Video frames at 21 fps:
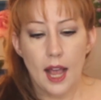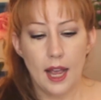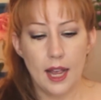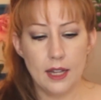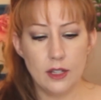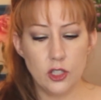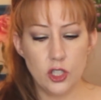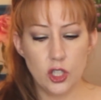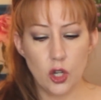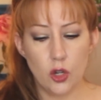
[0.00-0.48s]

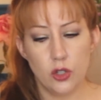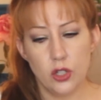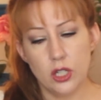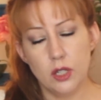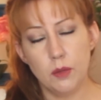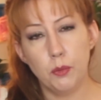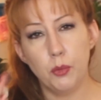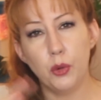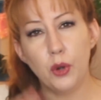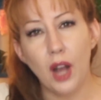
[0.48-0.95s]
And so to
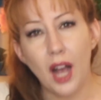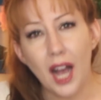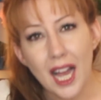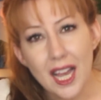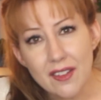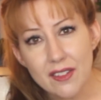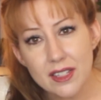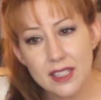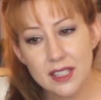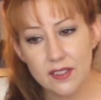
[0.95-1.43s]

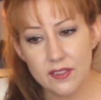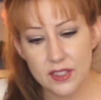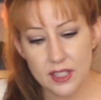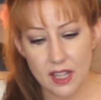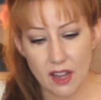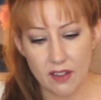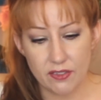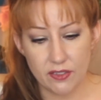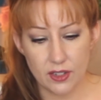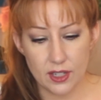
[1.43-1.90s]
deprive us of
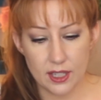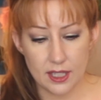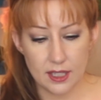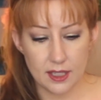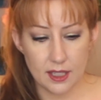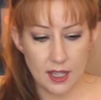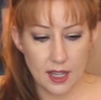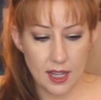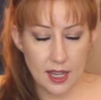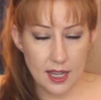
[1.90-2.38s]

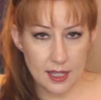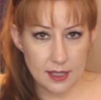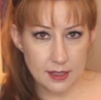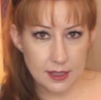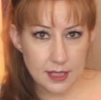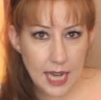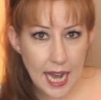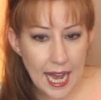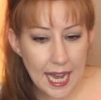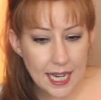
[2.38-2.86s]
suffering
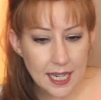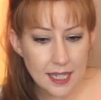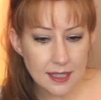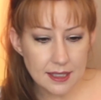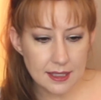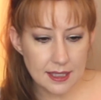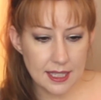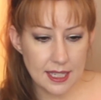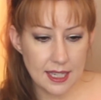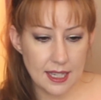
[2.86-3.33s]

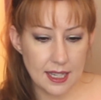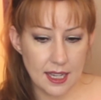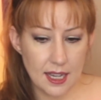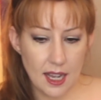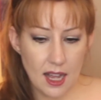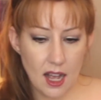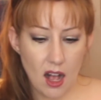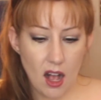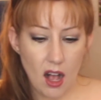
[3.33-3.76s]
entirely